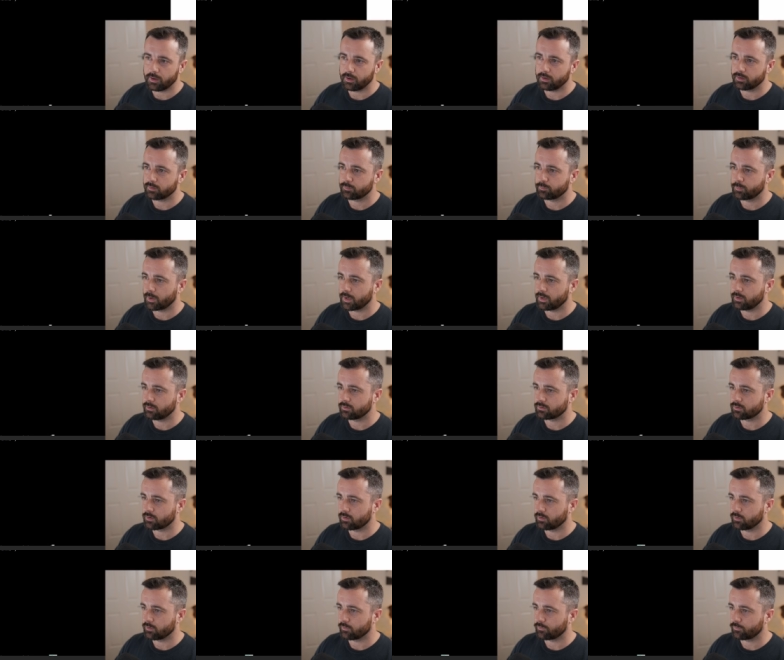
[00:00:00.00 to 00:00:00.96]
is based
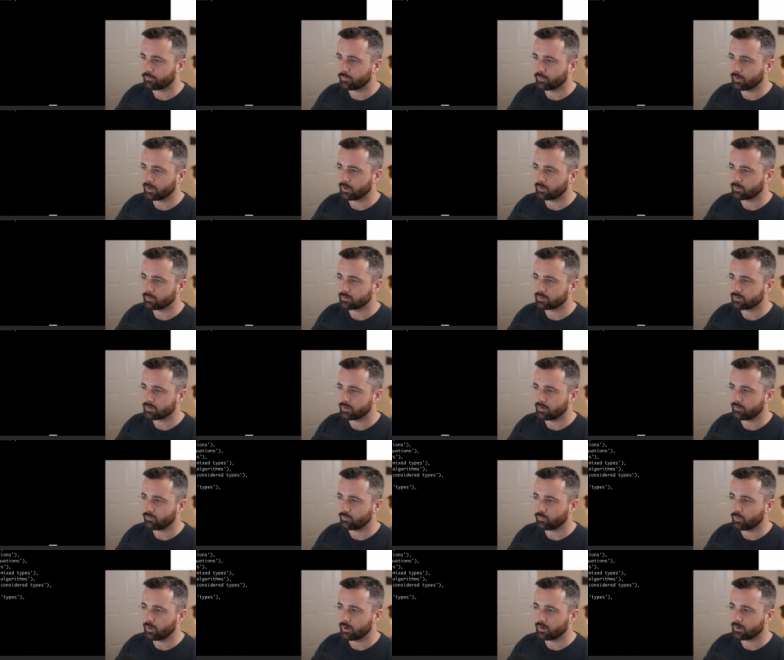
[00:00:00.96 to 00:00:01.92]
on the frequency
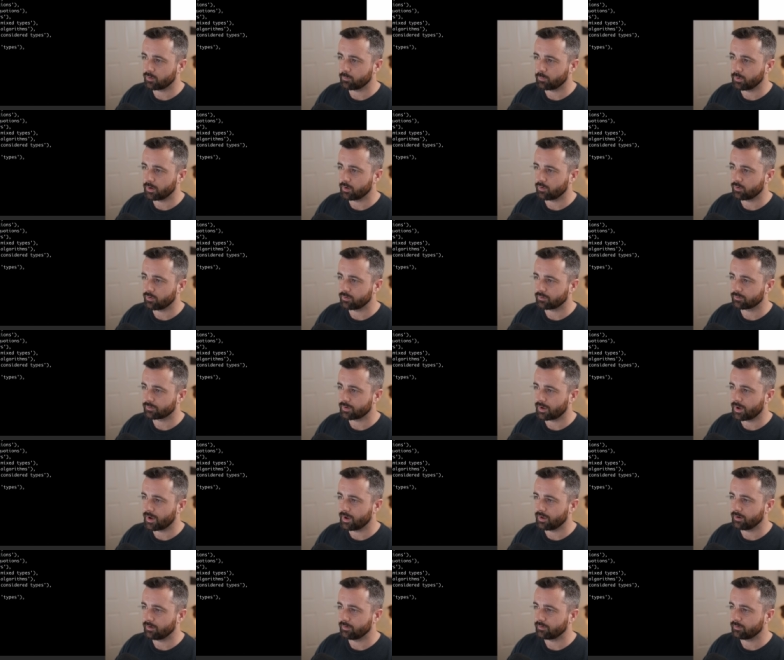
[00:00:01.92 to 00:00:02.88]
of word appearance
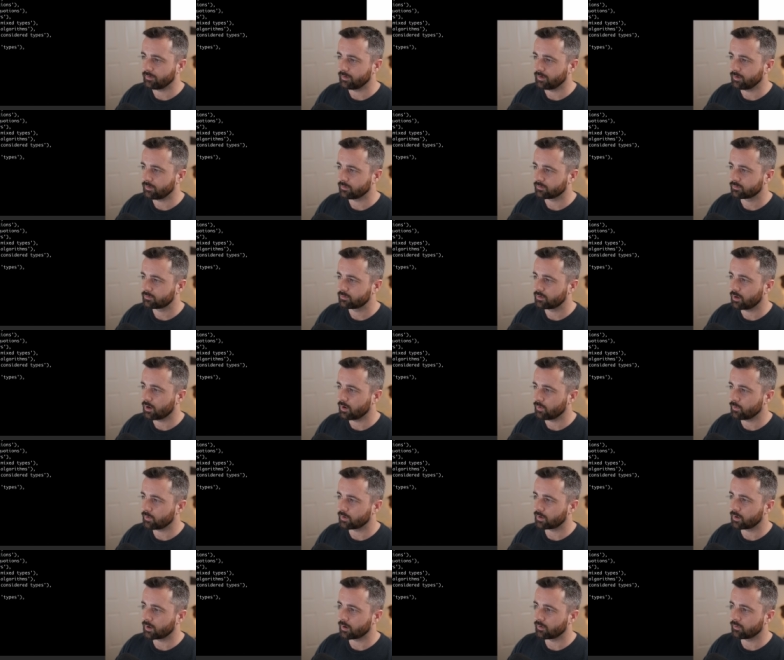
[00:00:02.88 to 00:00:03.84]
and its
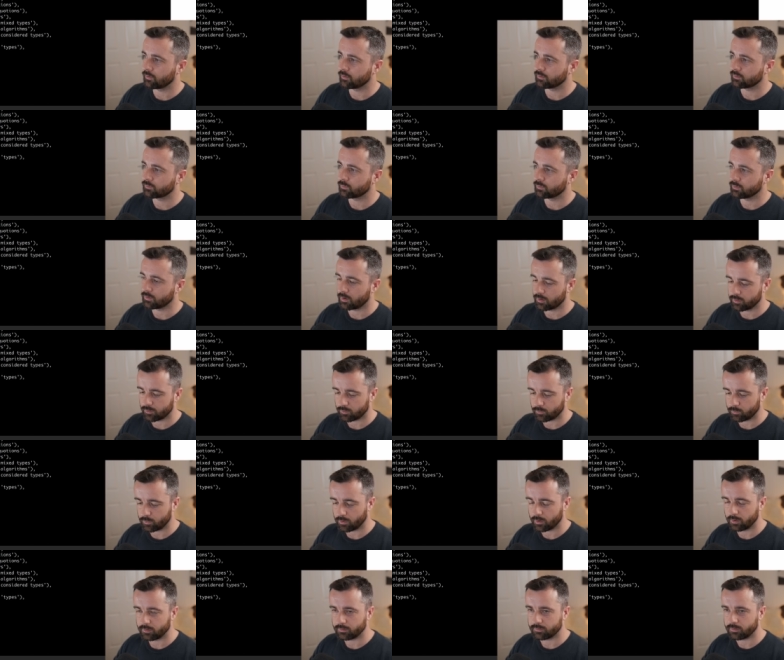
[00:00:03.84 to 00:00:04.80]
co-occurrence with other
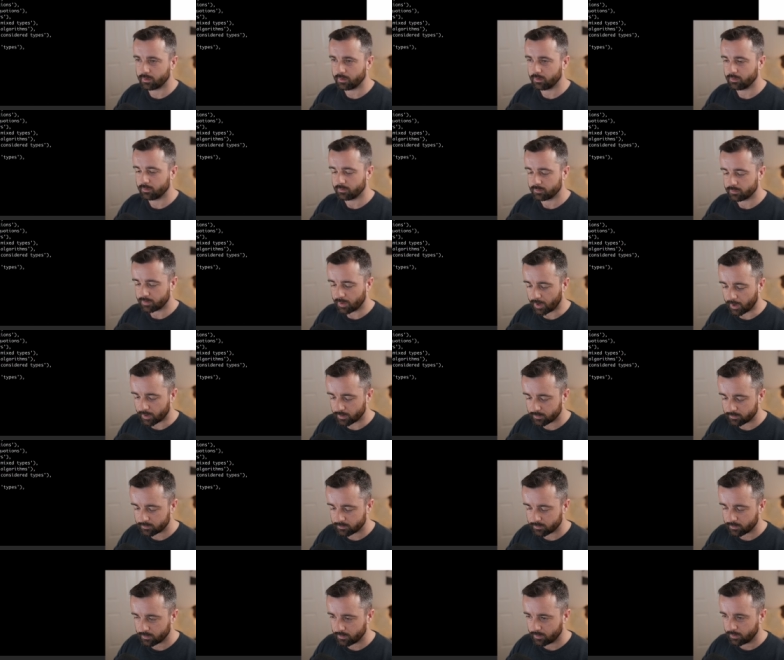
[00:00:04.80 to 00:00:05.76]
words in the
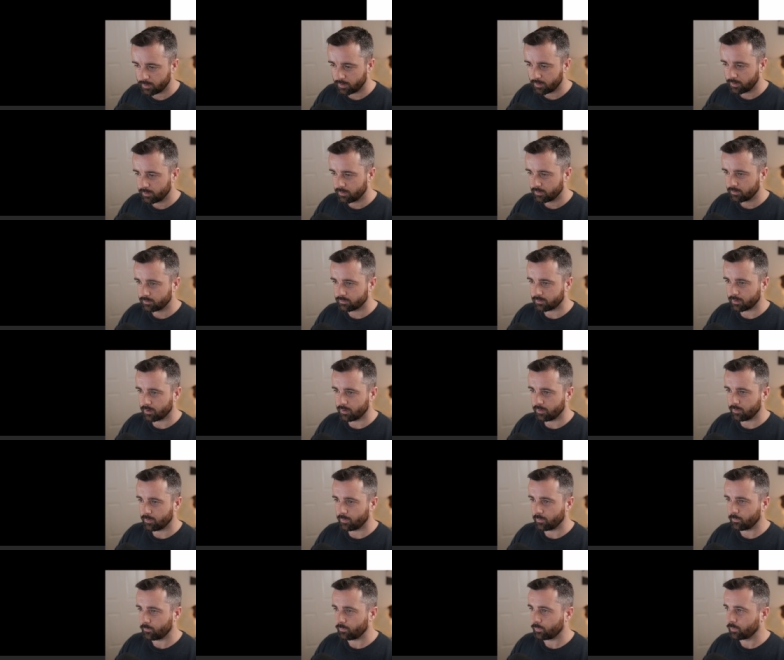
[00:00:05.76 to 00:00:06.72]
text. So